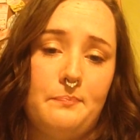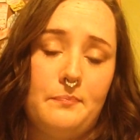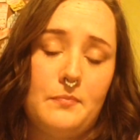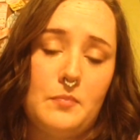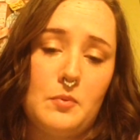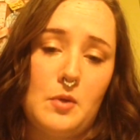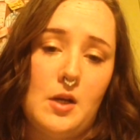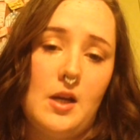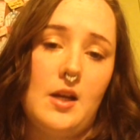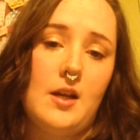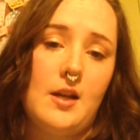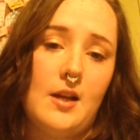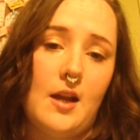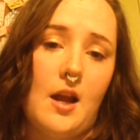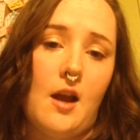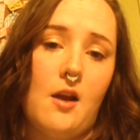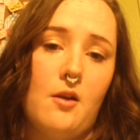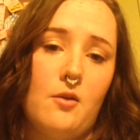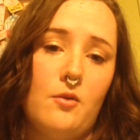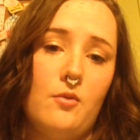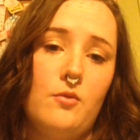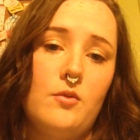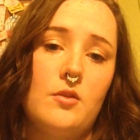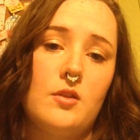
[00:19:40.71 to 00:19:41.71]
spread
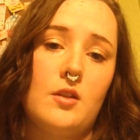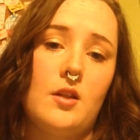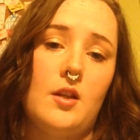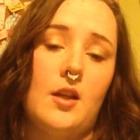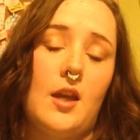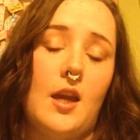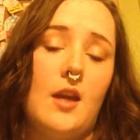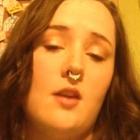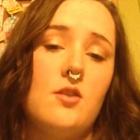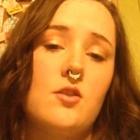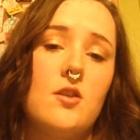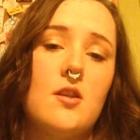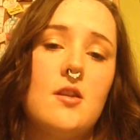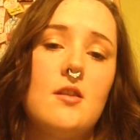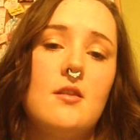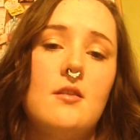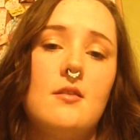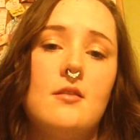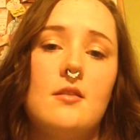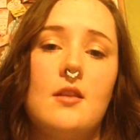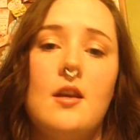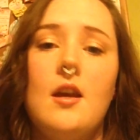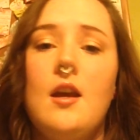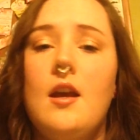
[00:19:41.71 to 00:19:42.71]
out
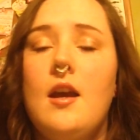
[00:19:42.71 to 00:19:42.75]
occasions.